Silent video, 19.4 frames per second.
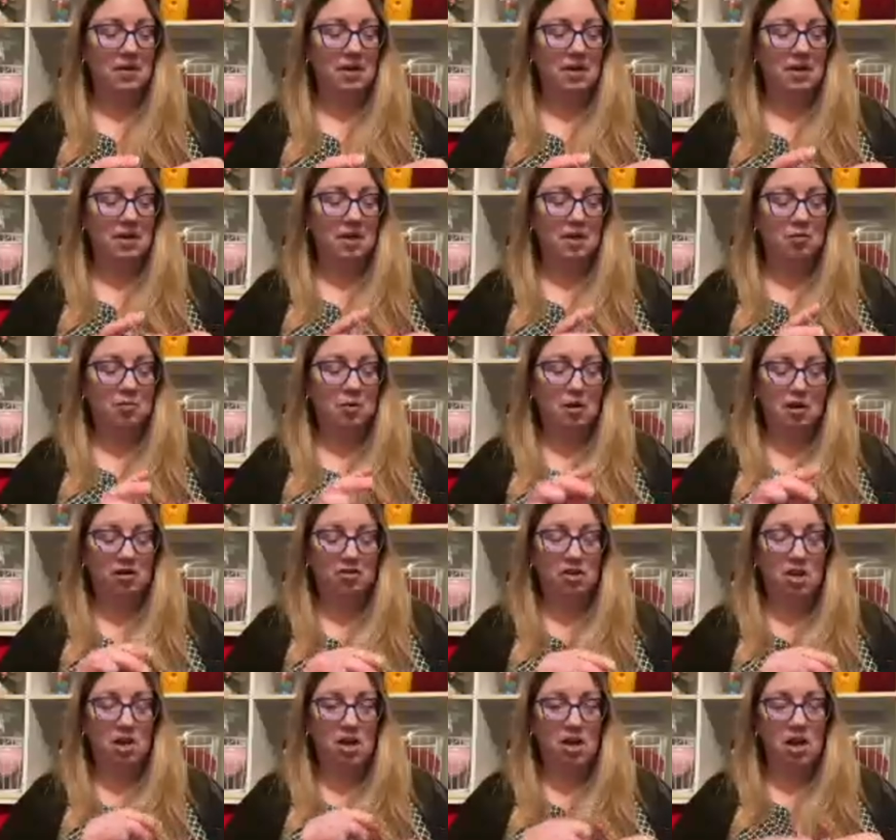I gotta watch.
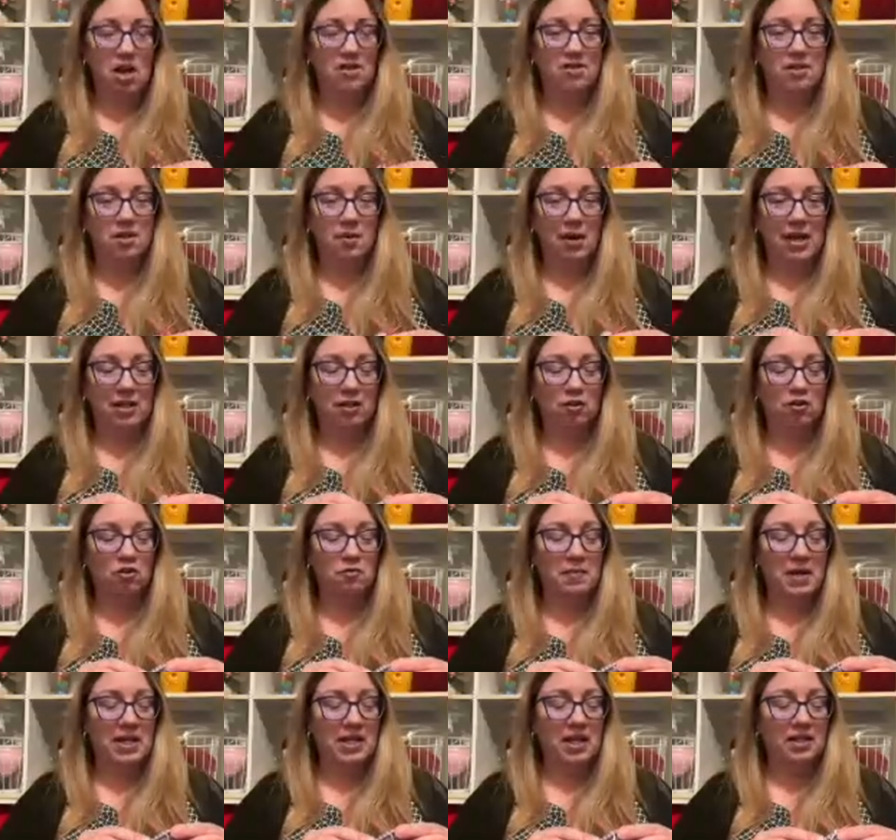So I learned
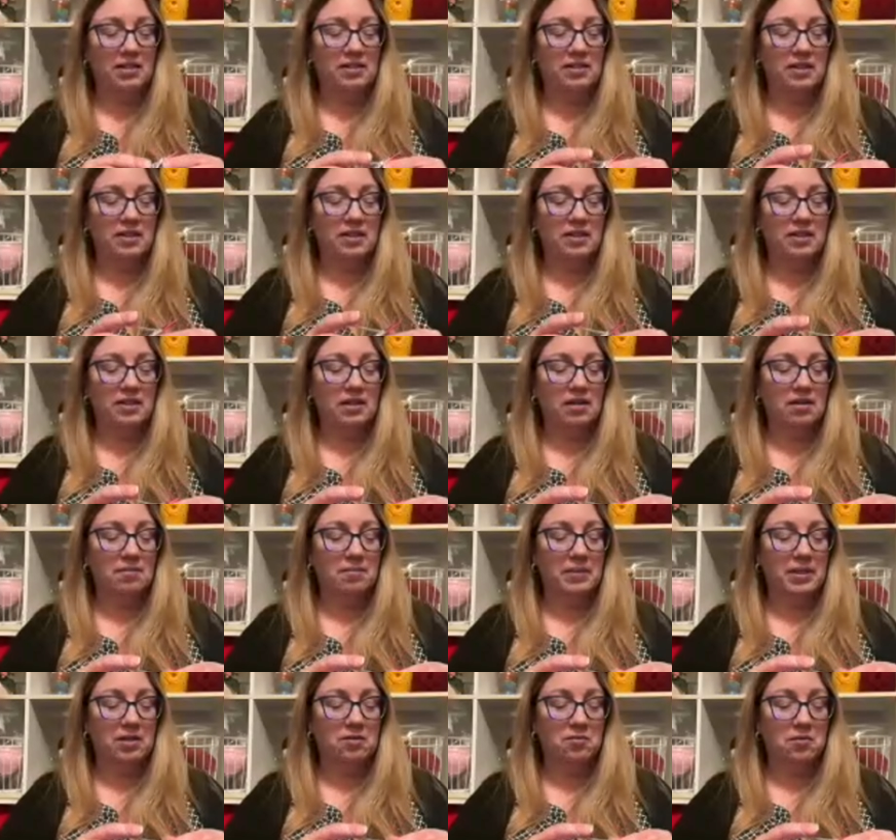my lesson,
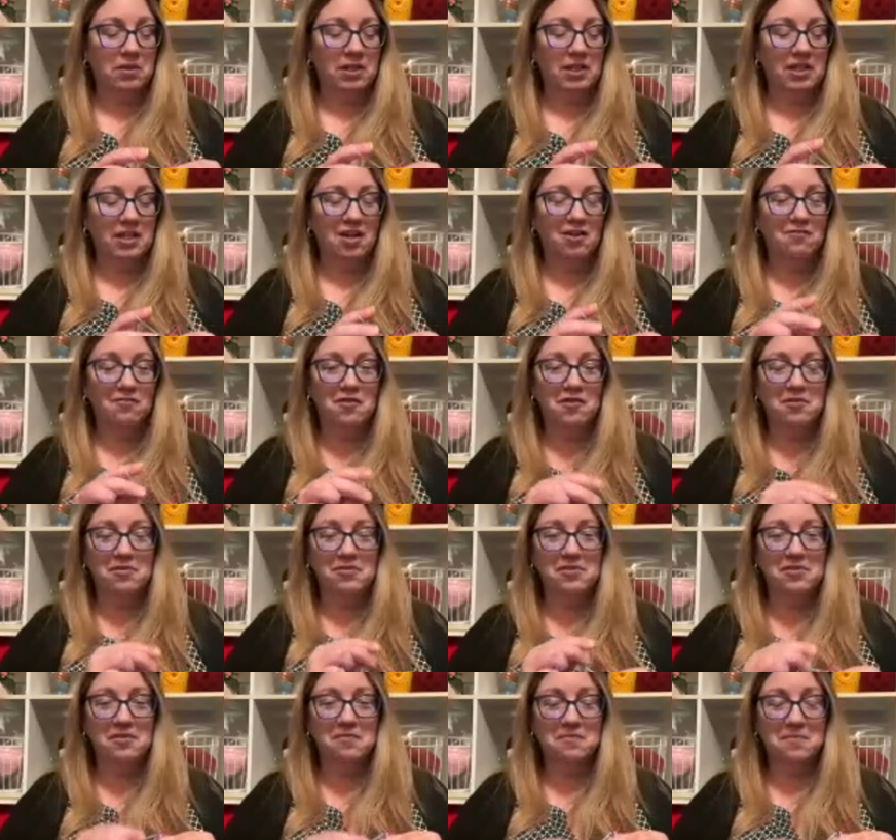being really careful
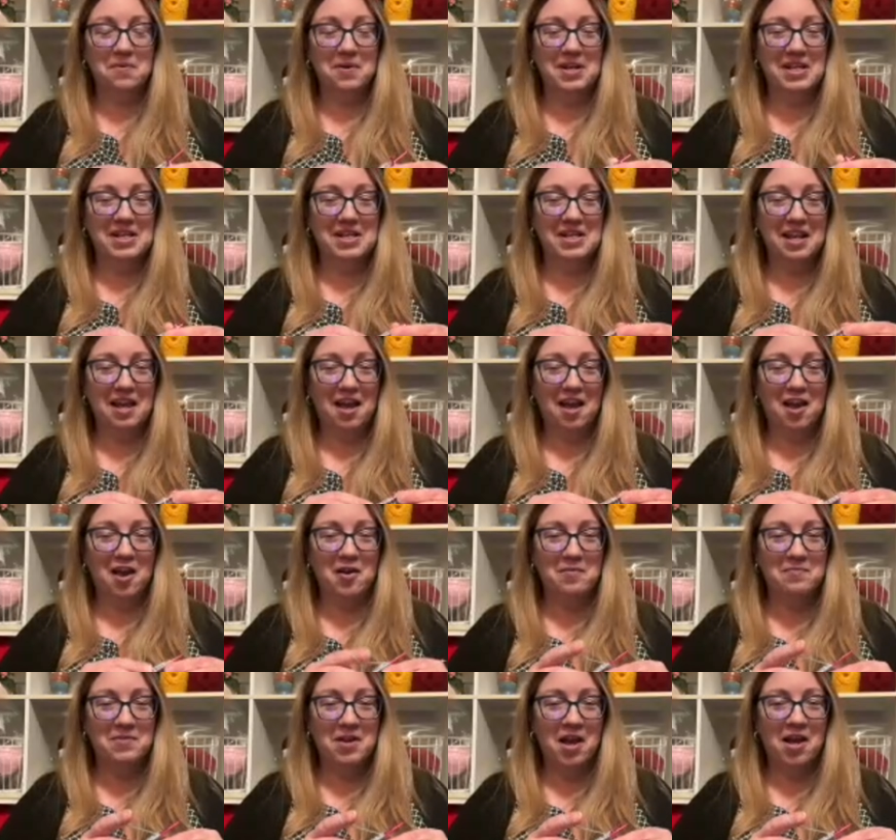when
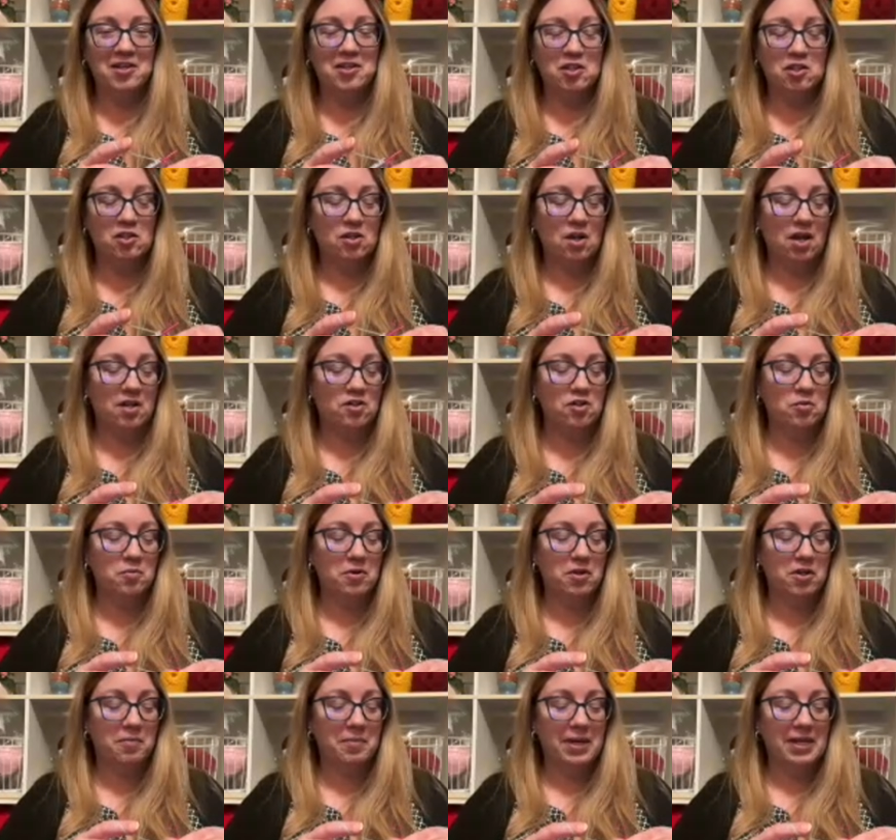not to
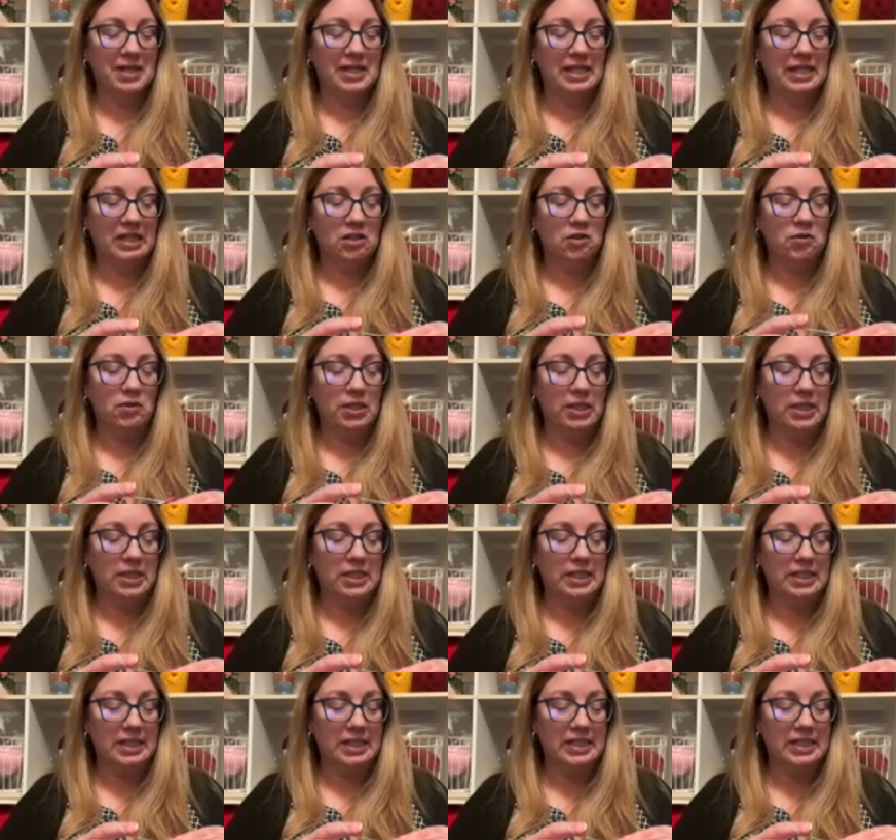work my
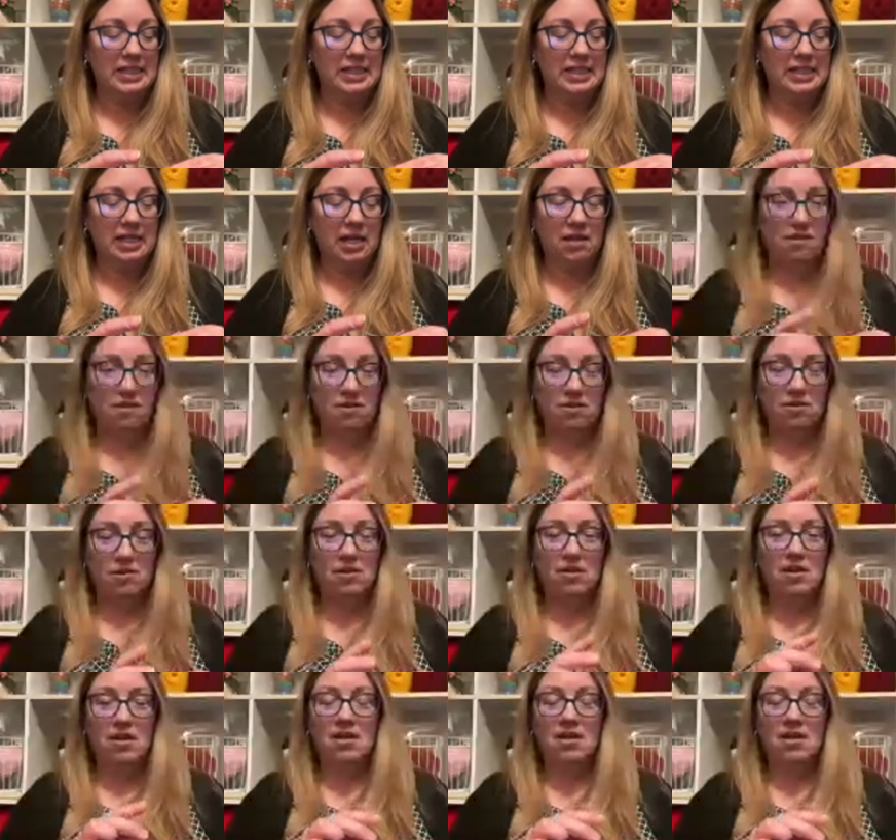increases together.